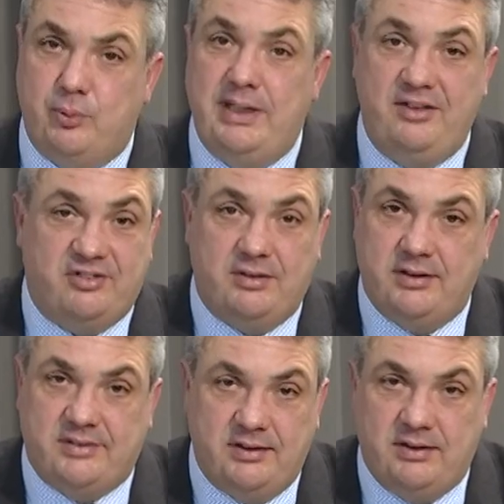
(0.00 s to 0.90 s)
has really
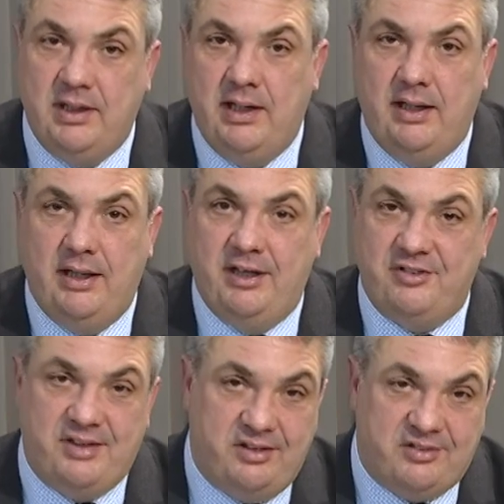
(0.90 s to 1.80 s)
started
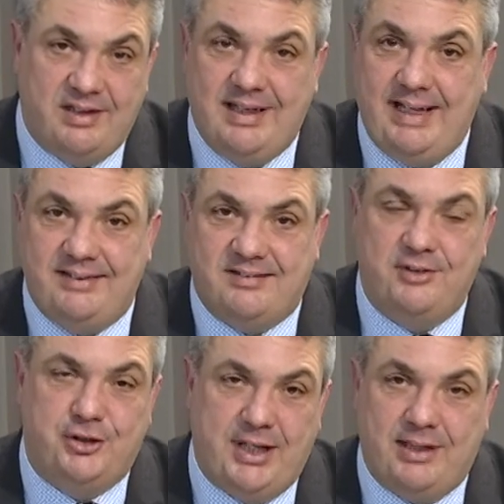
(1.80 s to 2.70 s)
uh, since late
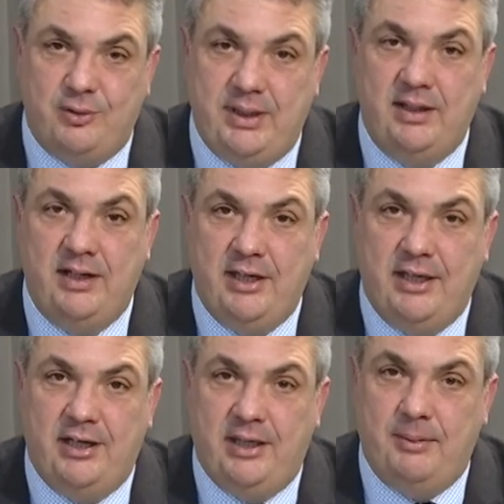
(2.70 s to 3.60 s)
January
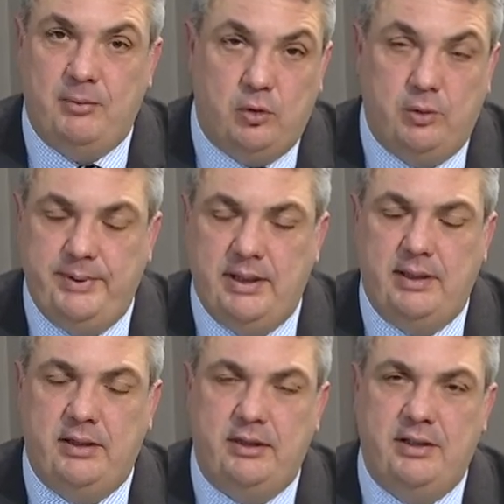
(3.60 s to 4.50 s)
um, or
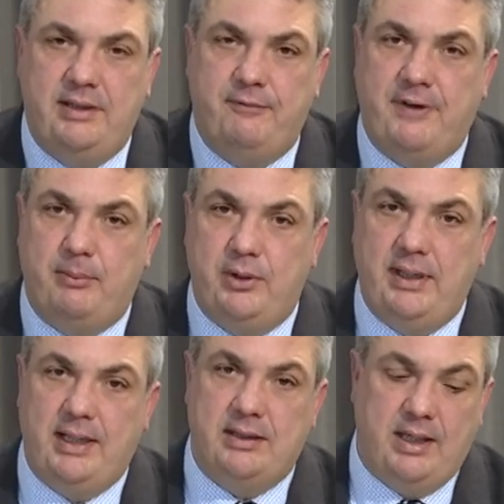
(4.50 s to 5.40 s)
uh, early
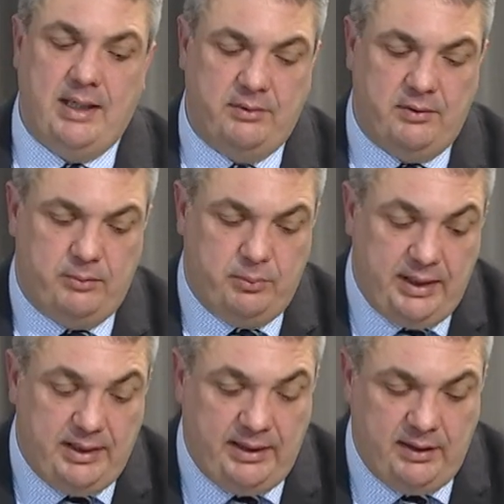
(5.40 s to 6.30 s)
February and, and
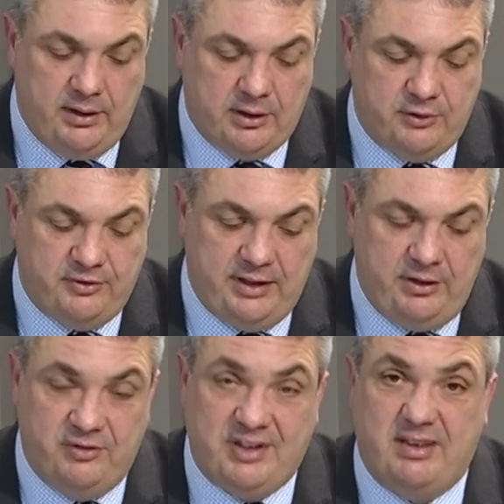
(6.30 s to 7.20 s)
really uh,
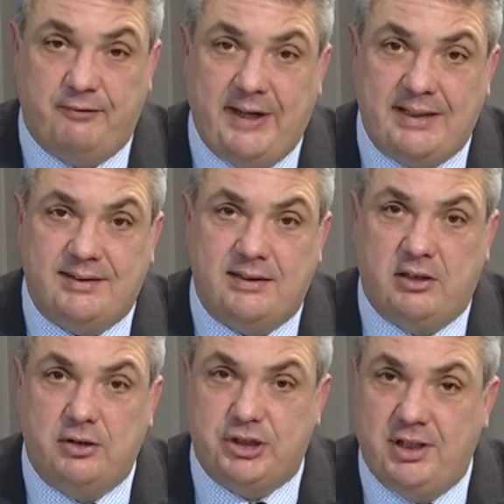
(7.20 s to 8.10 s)
continues. And the fact
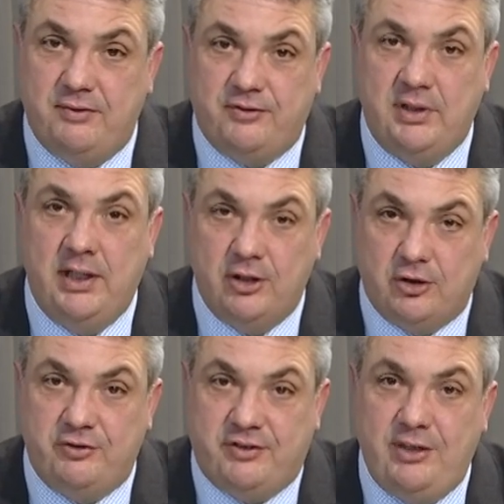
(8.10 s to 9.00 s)
that our shelves
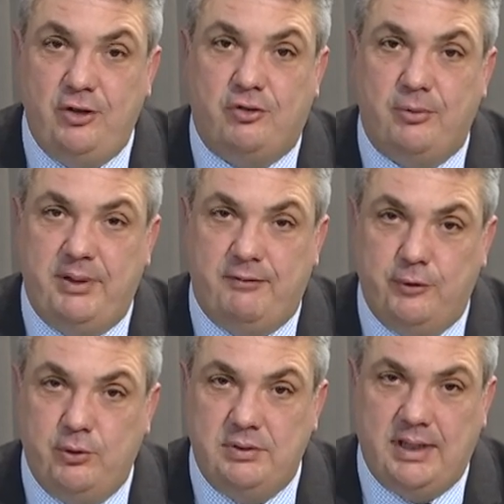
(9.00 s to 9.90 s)
continue to be
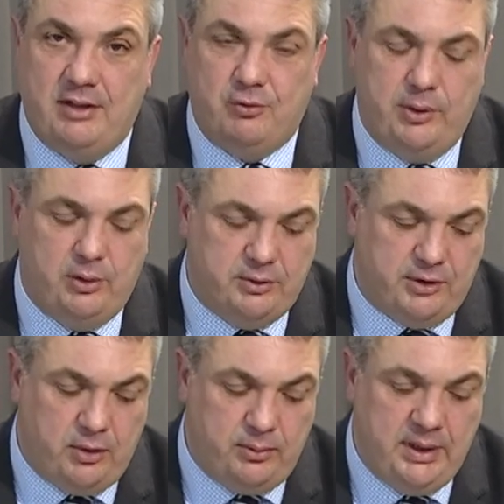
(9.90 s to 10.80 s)
full, as we all
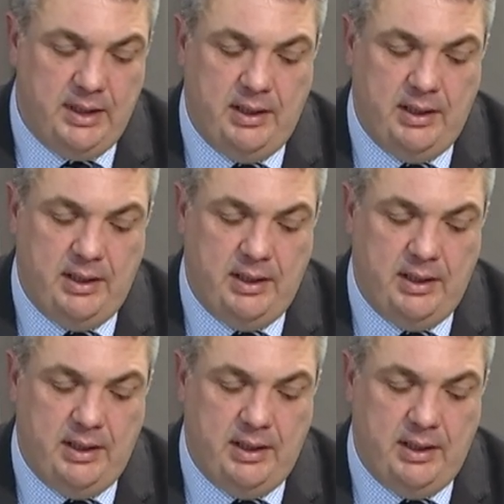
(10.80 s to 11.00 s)
know,